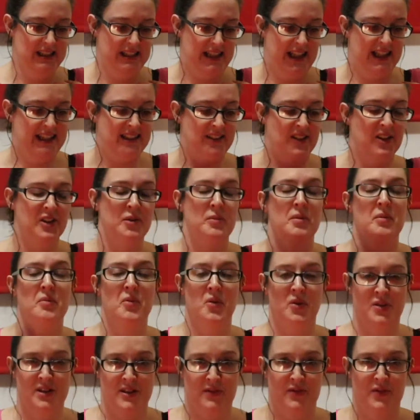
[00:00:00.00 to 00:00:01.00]
It's going to be
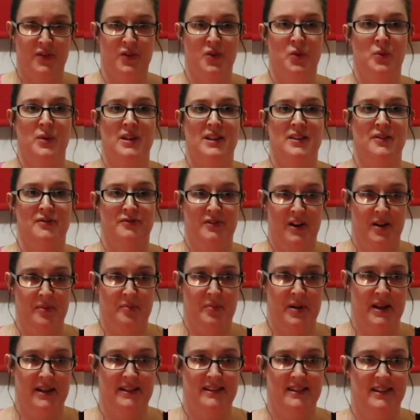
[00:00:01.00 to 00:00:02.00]
more difficult with the front
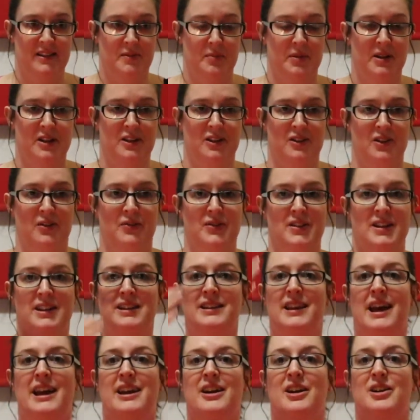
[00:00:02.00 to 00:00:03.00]
pieces because obviously
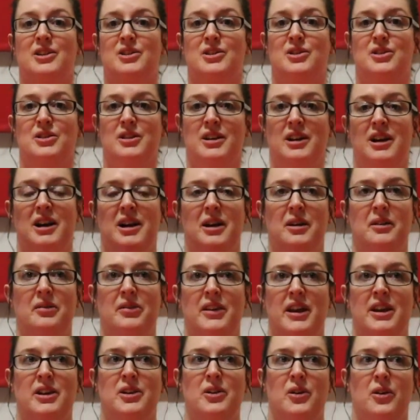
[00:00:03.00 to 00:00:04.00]
they're
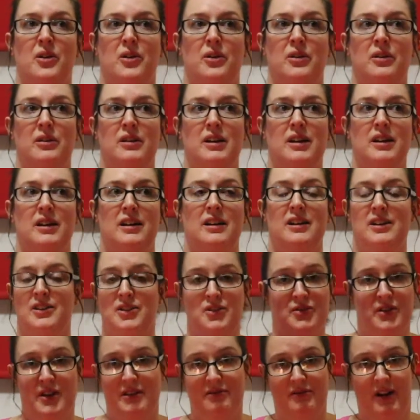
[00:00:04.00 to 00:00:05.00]
not a
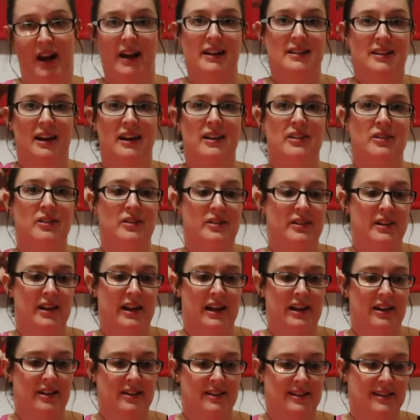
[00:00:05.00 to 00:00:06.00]
straight rectangle,
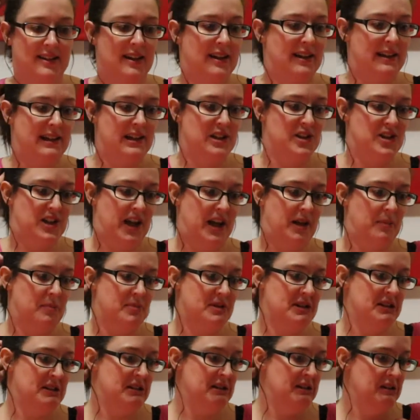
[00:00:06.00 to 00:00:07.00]
they are slightly
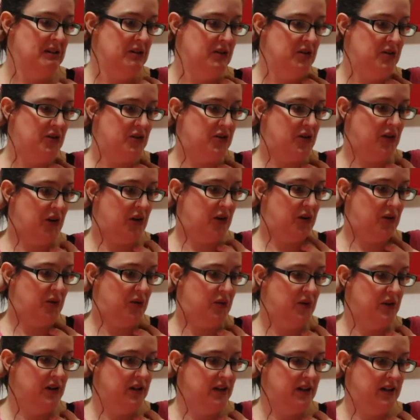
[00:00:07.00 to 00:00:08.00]
shaped. So
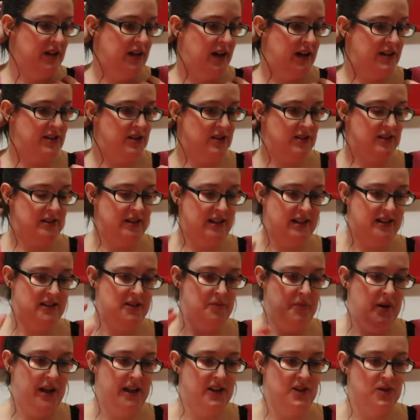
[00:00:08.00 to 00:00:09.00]
I just need
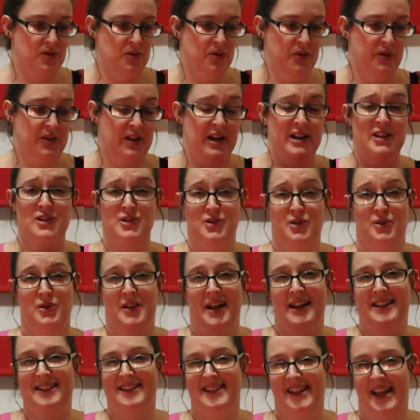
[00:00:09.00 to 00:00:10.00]
to make sure that I do
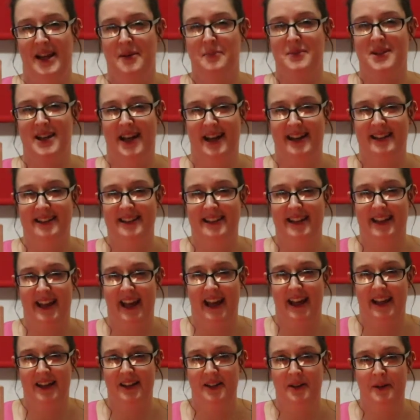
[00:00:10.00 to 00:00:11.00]
that same test
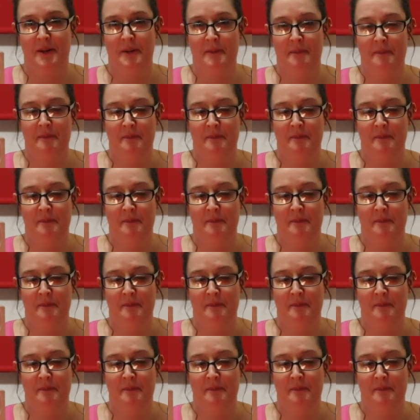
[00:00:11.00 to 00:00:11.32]
again